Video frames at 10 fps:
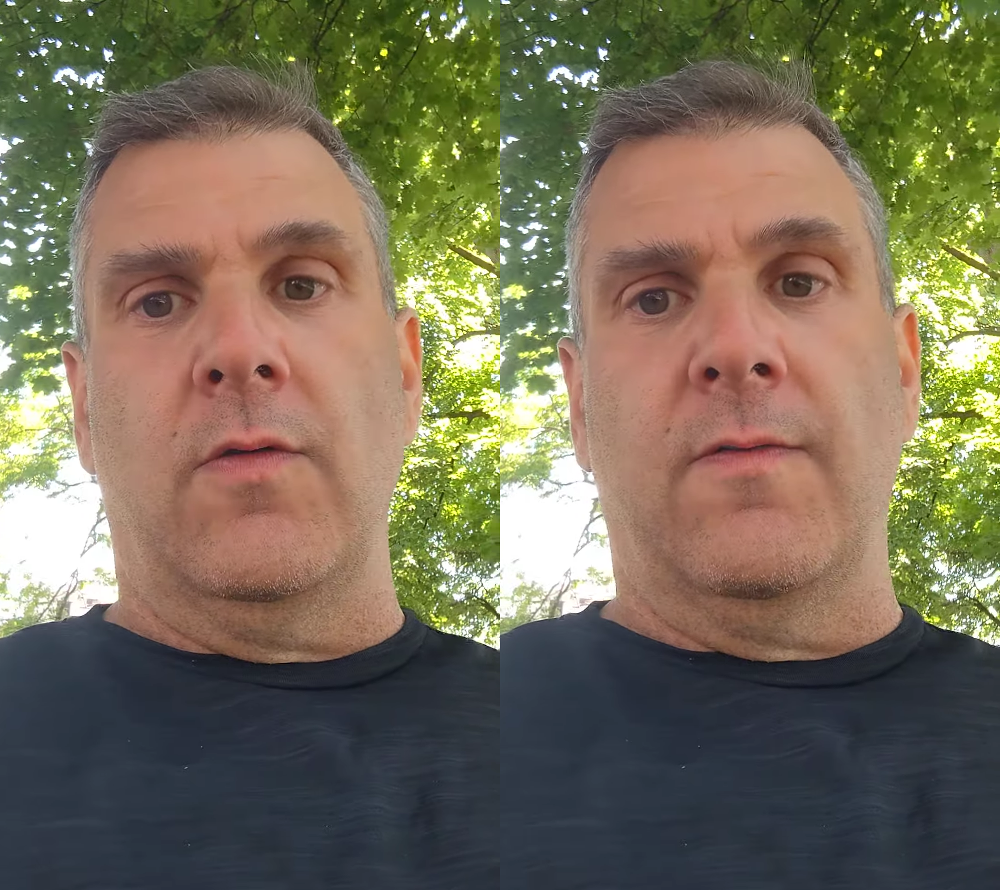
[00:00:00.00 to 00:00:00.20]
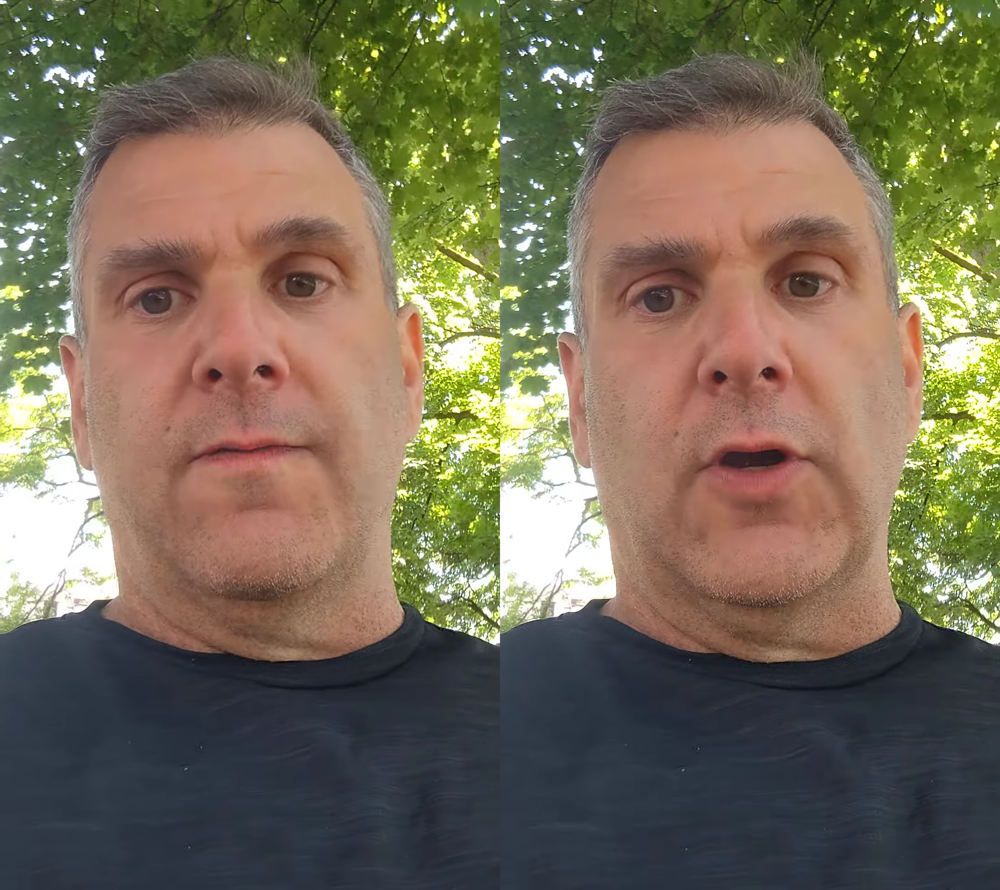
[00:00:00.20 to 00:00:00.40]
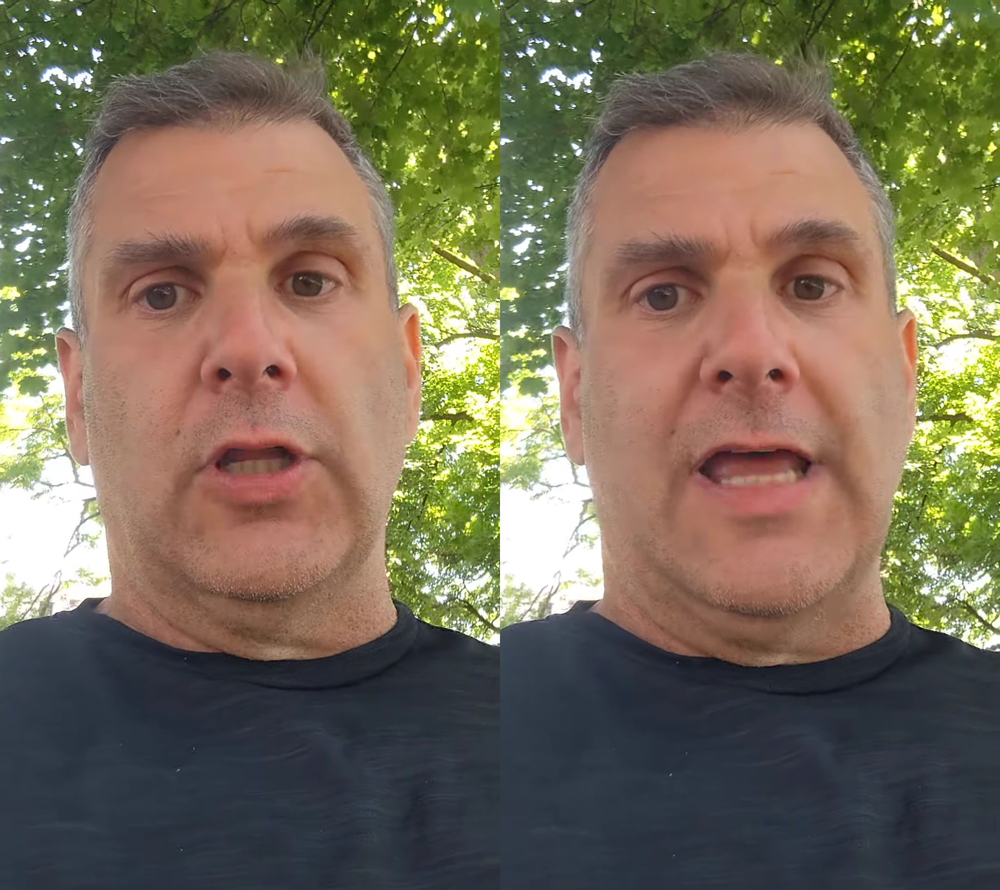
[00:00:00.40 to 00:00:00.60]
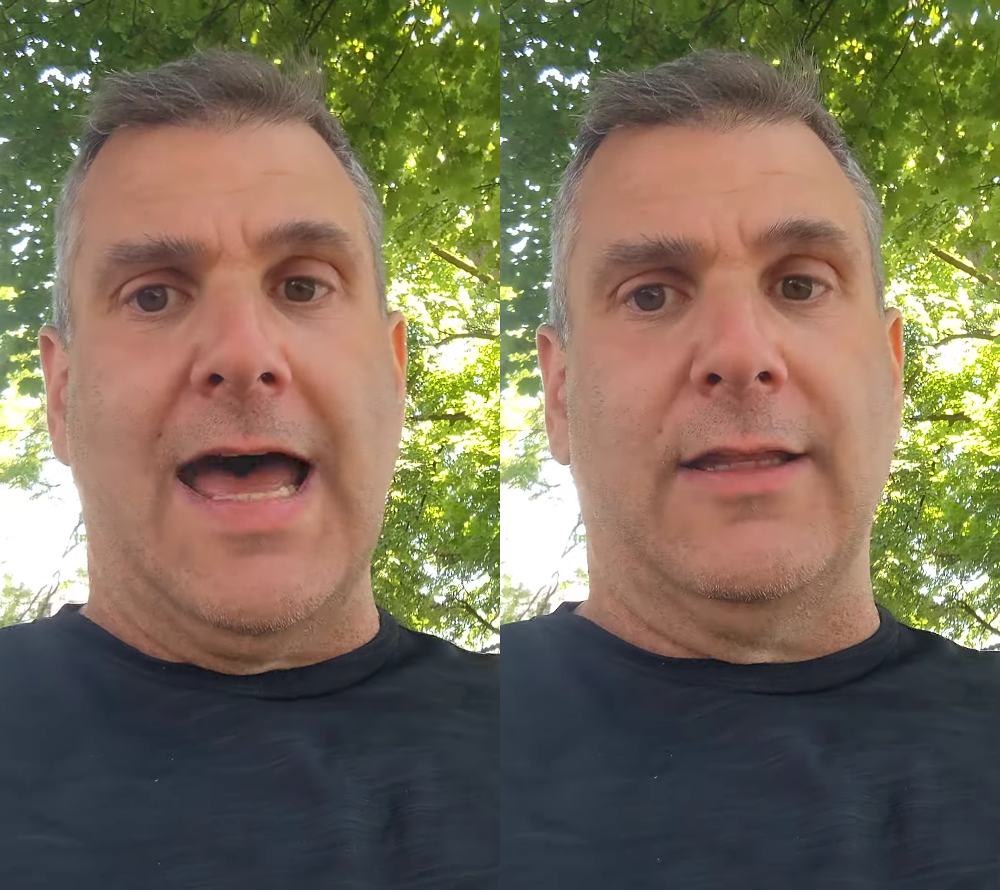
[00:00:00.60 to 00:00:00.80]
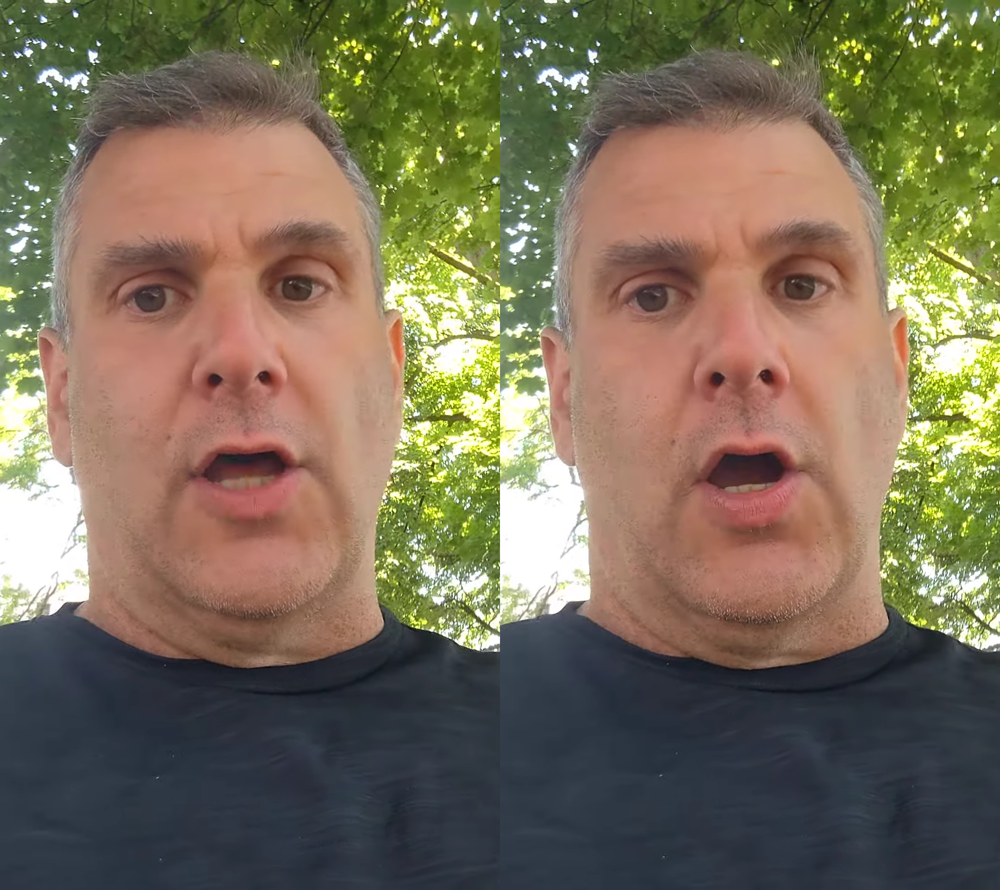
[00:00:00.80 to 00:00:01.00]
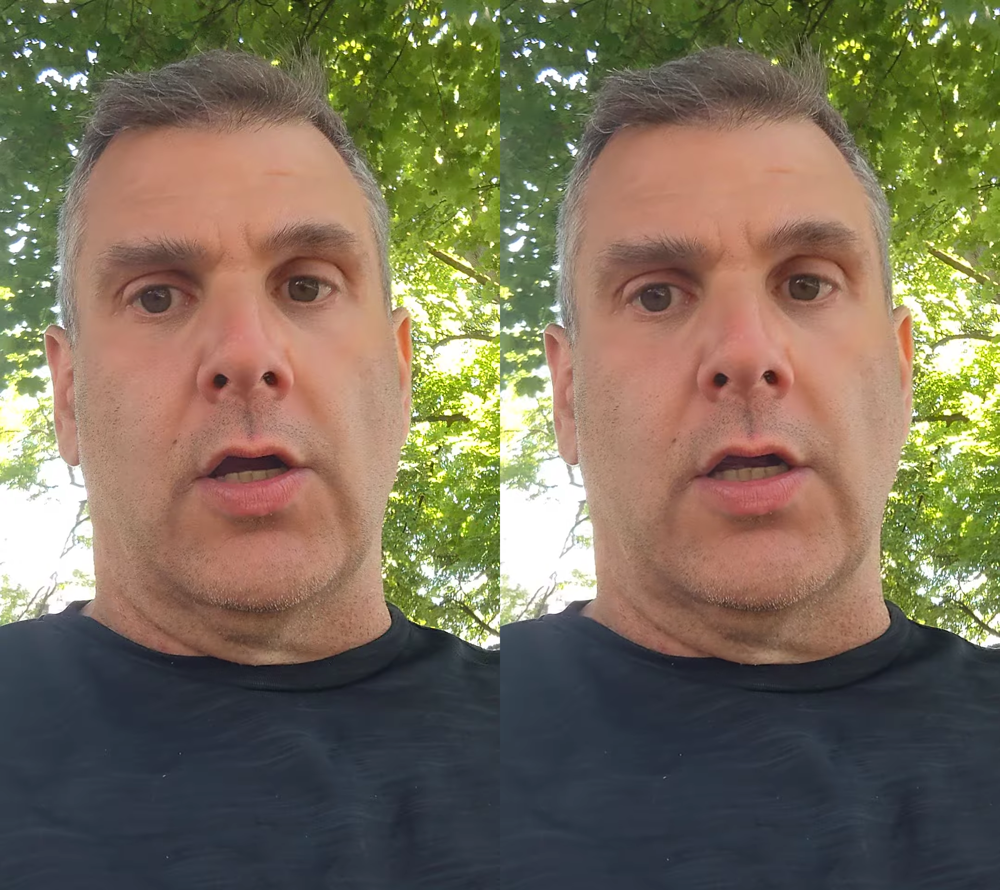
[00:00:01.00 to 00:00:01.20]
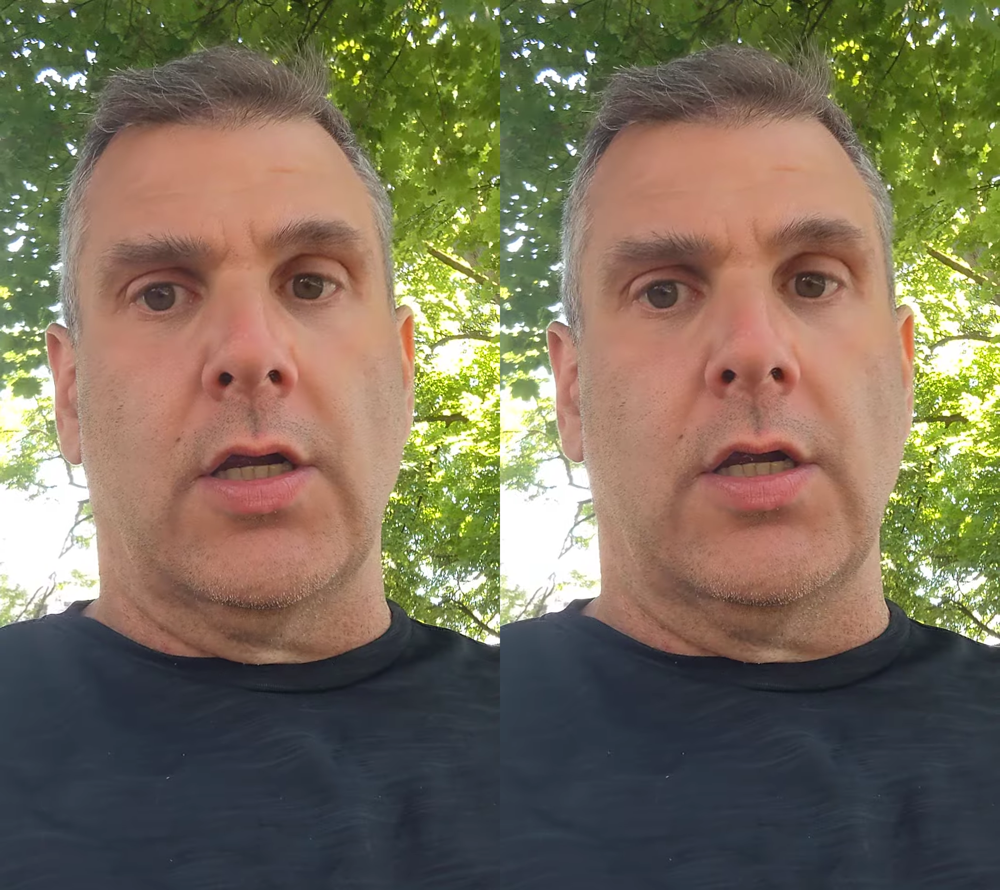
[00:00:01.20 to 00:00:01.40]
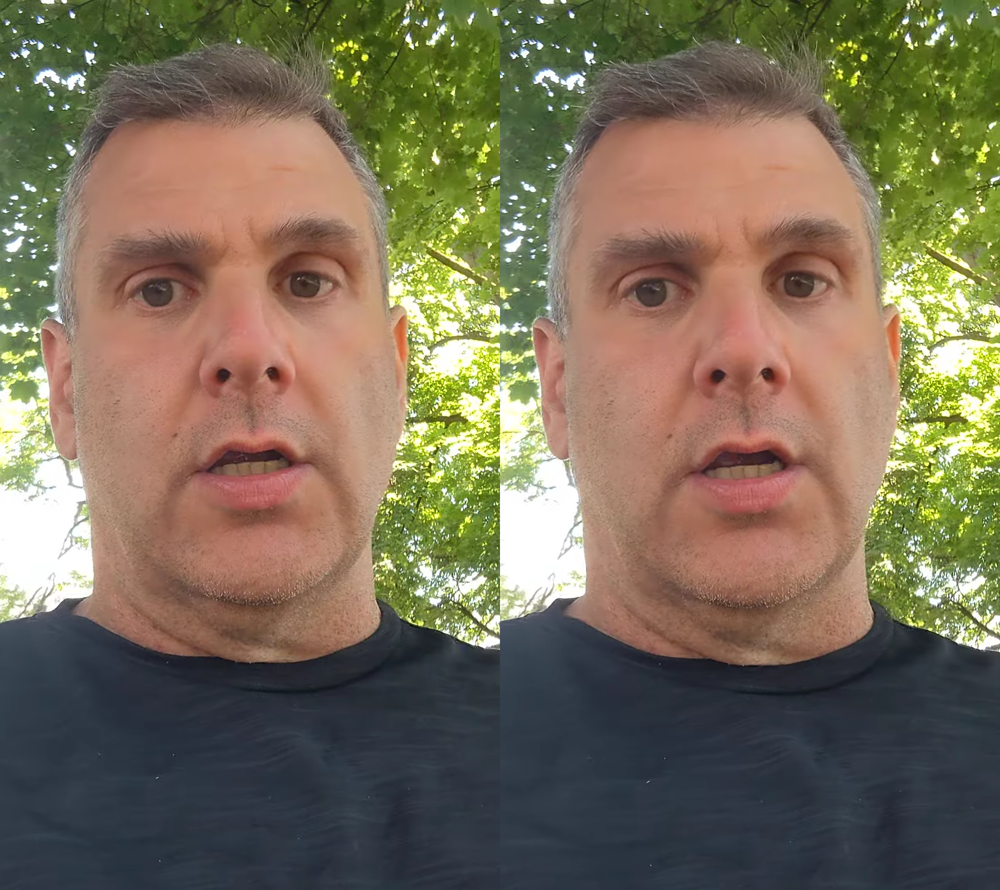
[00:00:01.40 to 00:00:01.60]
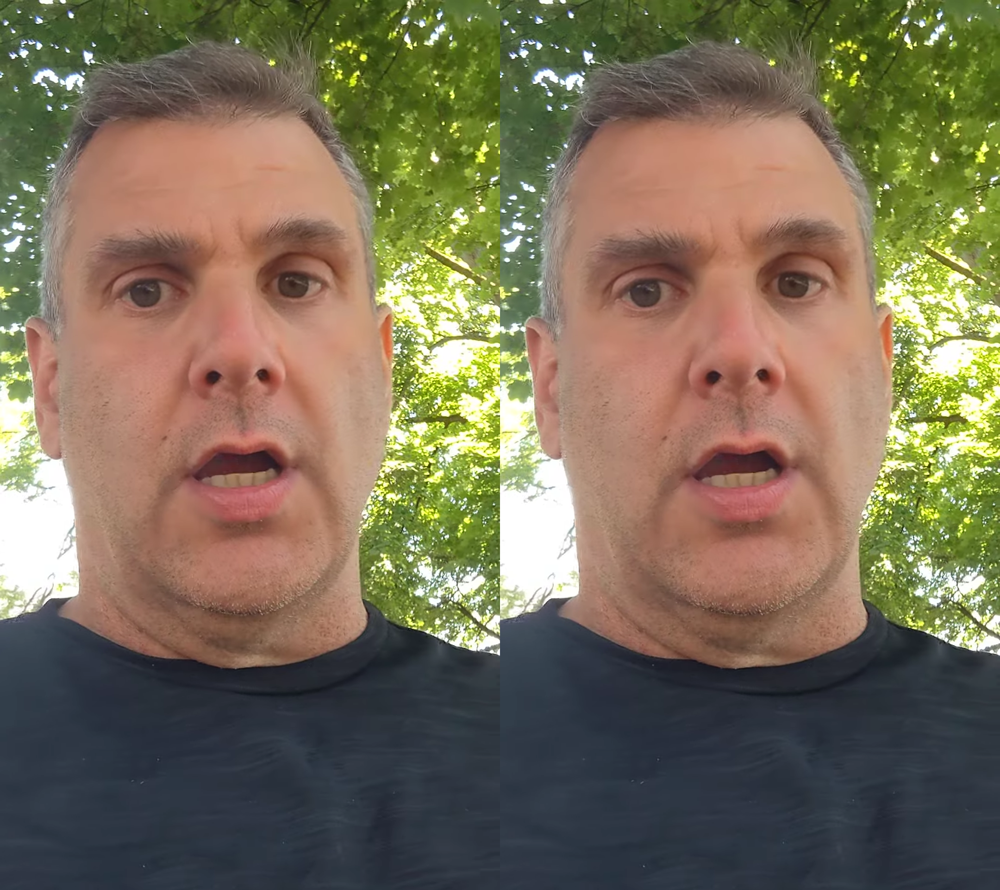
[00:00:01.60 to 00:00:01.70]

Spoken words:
for a lot longer.